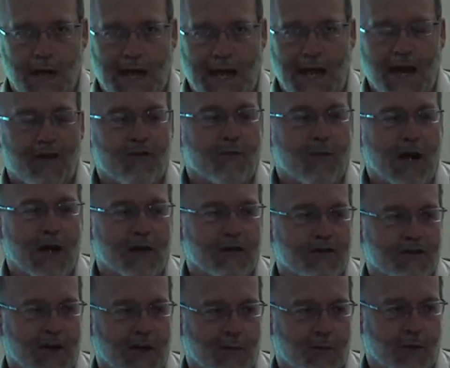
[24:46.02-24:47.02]
half-mile
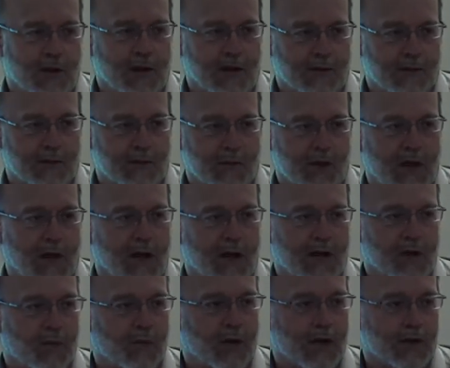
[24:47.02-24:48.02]
setback from an
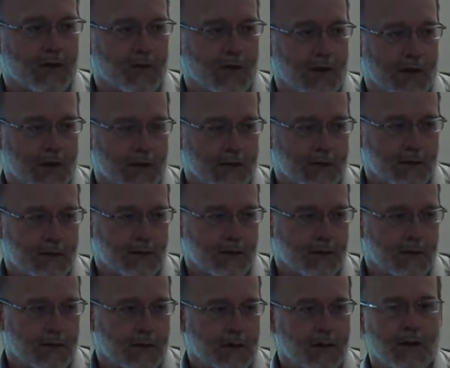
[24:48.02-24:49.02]
occupied dwelling,
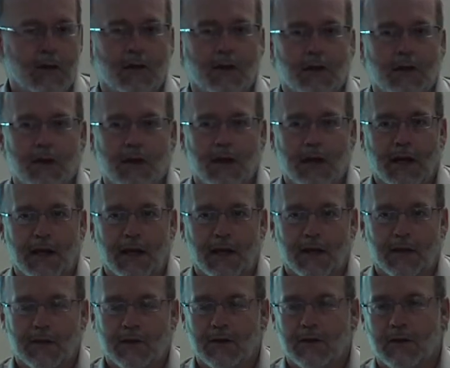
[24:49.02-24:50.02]

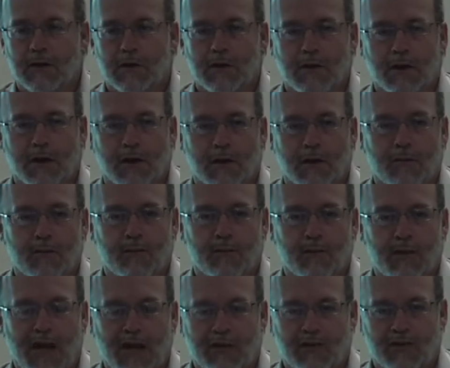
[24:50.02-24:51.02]
and
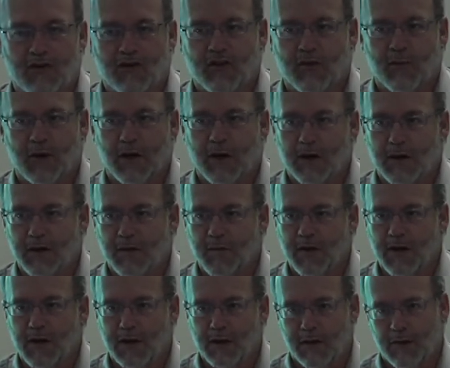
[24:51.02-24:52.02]
that just about
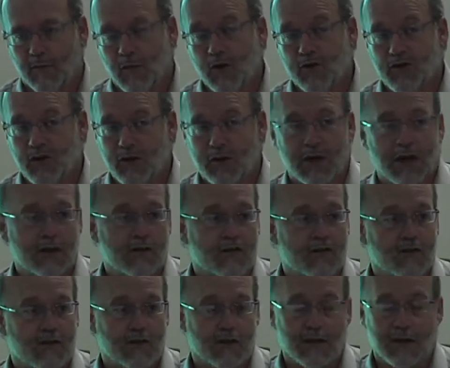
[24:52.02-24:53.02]
eliminated most
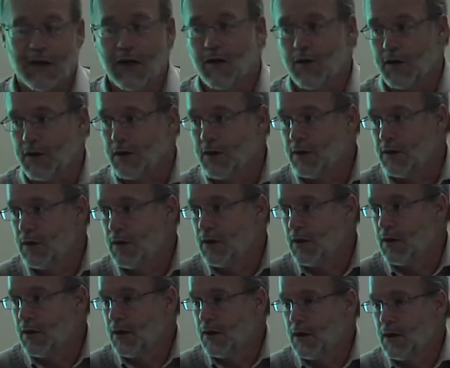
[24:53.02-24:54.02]
locations in the county.
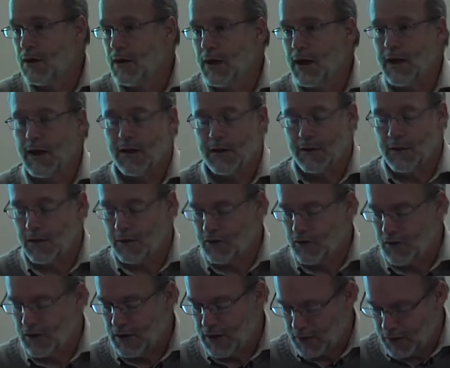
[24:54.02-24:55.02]
And
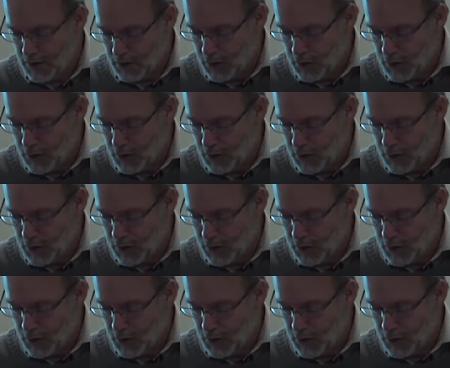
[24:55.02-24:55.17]
so you need to